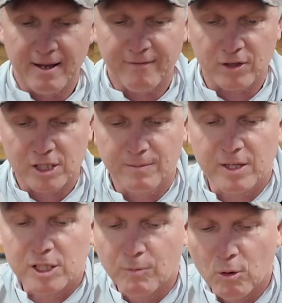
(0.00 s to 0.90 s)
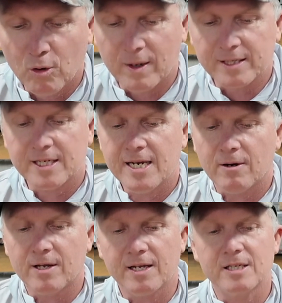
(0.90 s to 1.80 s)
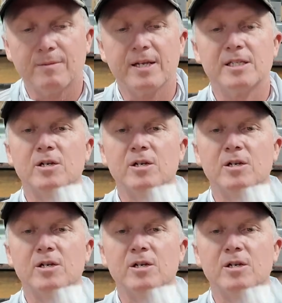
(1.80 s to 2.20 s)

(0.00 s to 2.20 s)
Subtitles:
they've got some of the smaller ones here. I think some of these